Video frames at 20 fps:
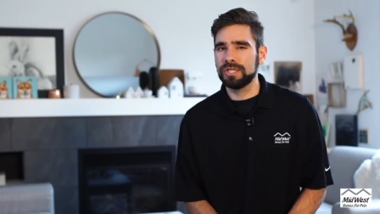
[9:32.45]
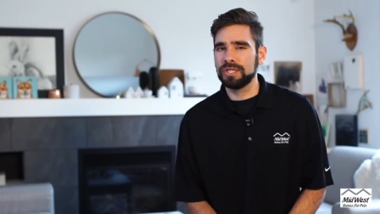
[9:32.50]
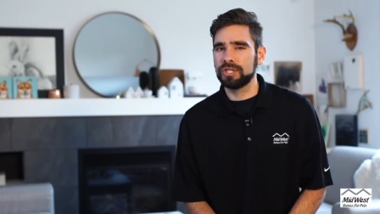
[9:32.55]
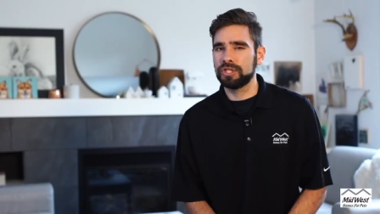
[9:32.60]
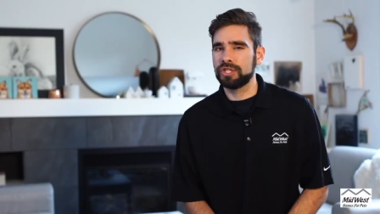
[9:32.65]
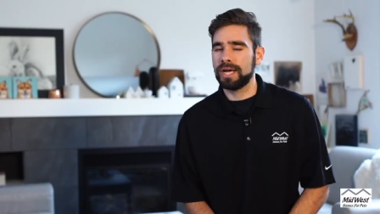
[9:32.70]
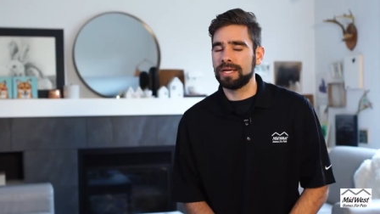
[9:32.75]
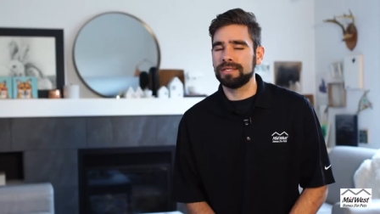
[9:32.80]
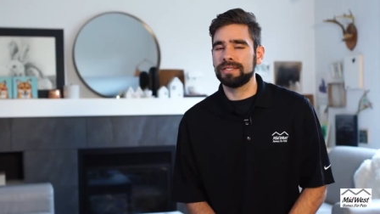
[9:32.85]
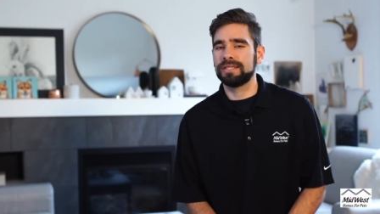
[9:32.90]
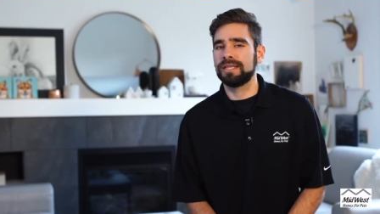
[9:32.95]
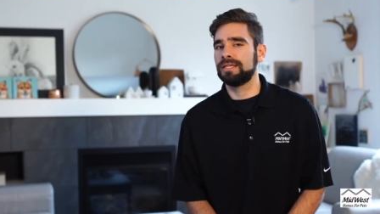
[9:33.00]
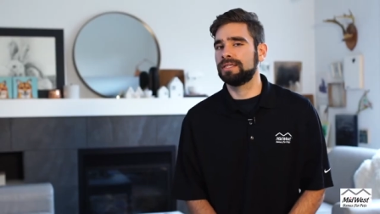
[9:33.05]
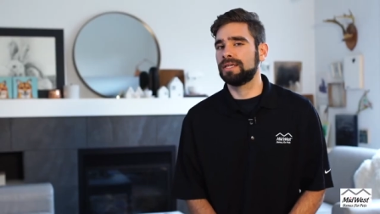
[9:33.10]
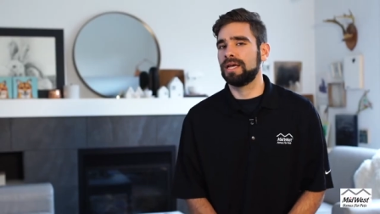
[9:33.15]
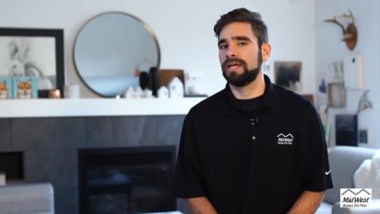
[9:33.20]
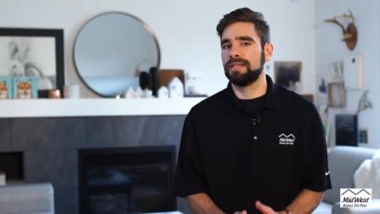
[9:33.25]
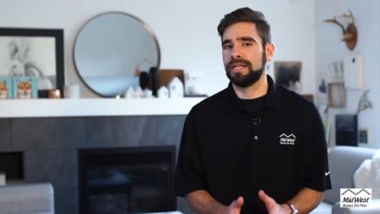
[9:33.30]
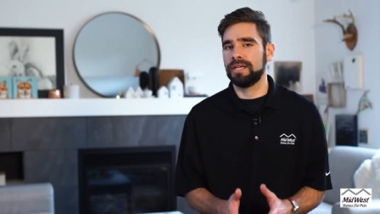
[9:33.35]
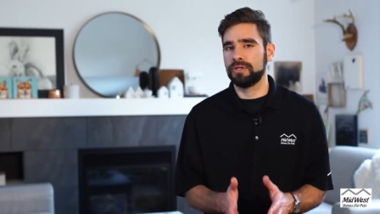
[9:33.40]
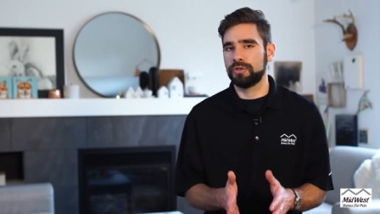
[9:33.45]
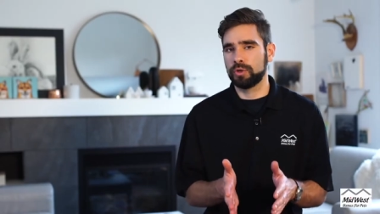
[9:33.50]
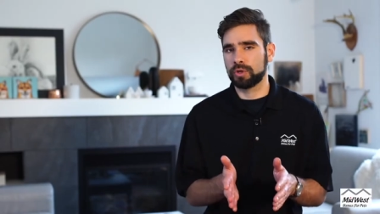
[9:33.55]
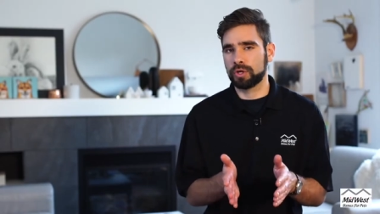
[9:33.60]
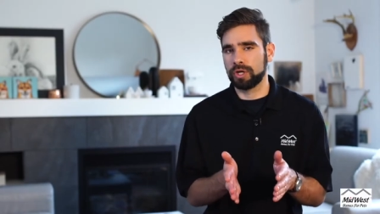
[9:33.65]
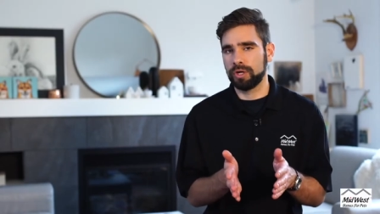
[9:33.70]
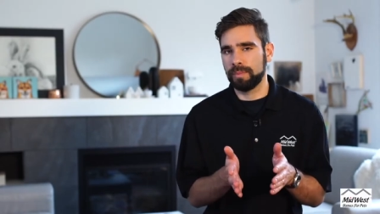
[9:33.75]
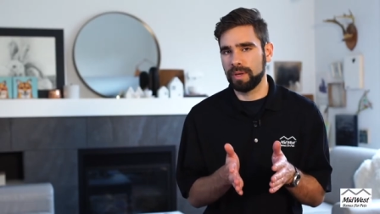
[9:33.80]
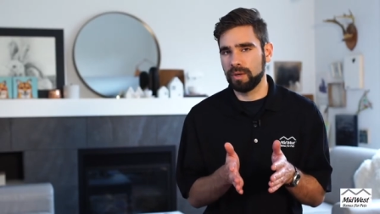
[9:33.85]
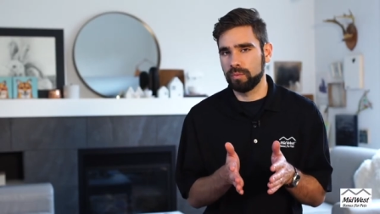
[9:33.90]
suggest this unless you're
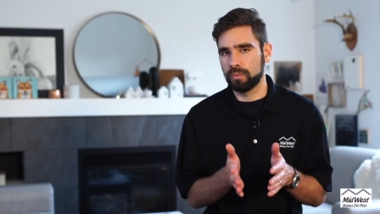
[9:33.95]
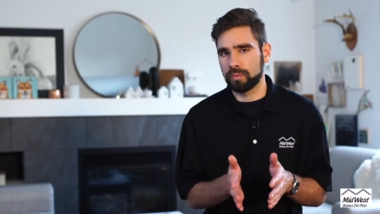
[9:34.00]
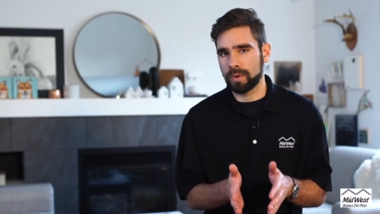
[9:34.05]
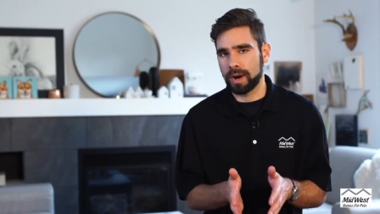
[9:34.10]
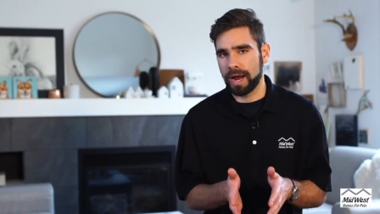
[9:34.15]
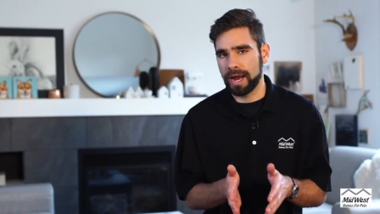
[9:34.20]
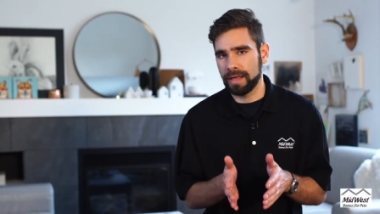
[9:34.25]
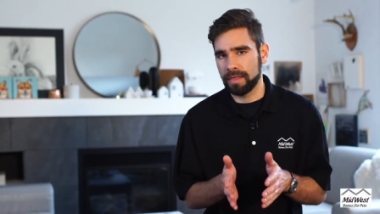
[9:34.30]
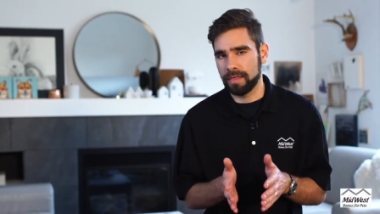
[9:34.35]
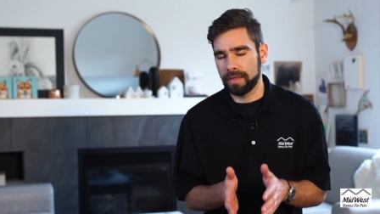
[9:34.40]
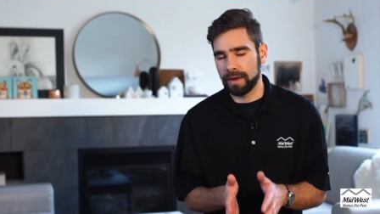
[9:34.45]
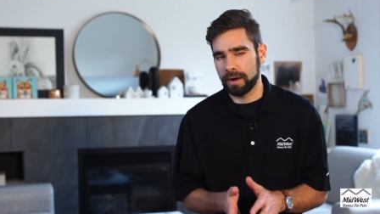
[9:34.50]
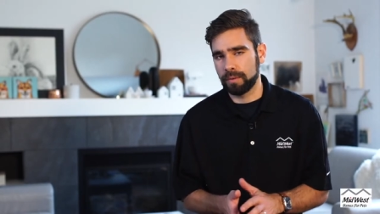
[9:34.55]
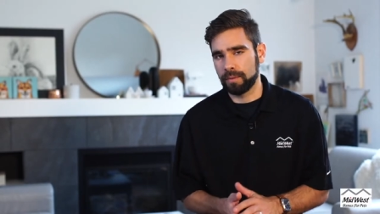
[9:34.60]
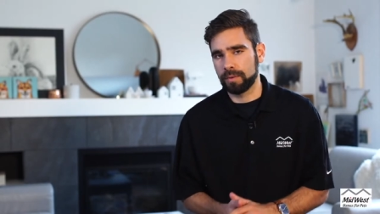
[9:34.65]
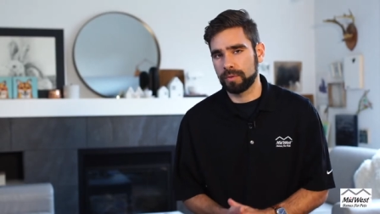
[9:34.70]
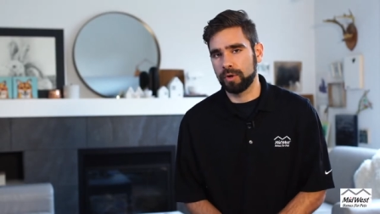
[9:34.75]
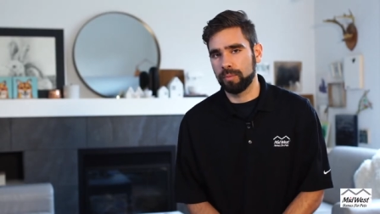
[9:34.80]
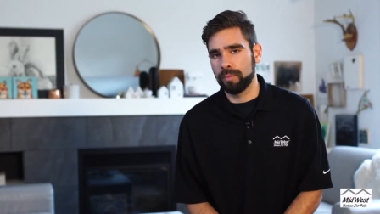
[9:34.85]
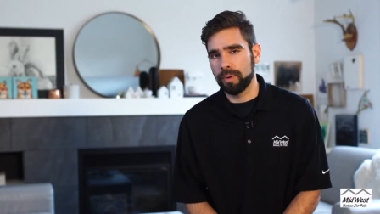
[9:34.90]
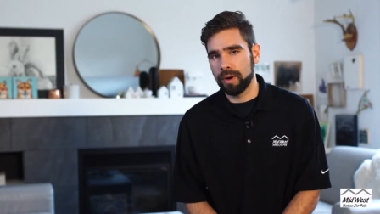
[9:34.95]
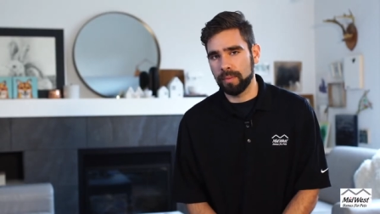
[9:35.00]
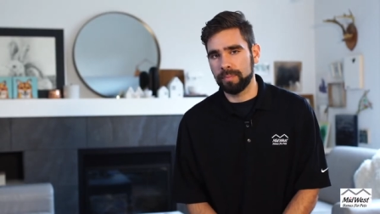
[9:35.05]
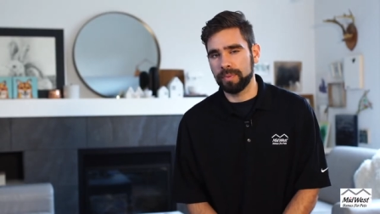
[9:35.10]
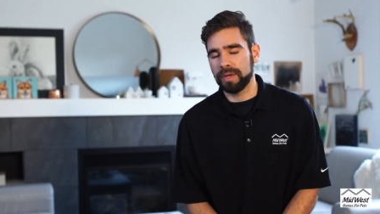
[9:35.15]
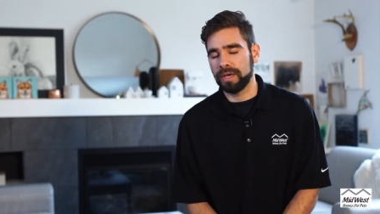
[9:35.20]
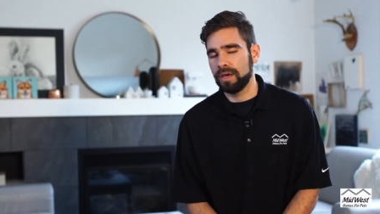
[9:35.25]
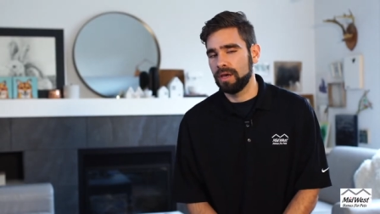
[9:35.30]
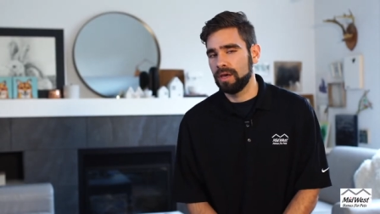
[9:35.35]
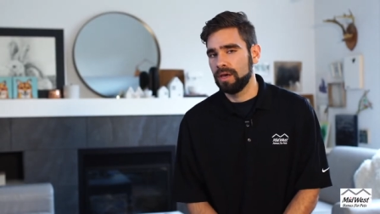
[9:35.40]
going to be right there with your
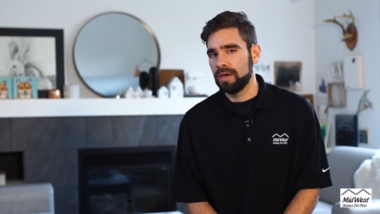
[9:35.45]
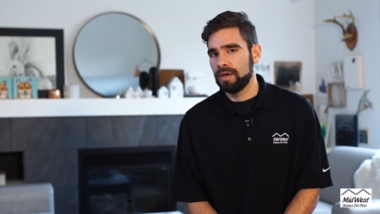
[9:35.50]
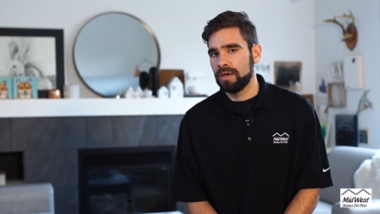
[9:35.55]
puppy.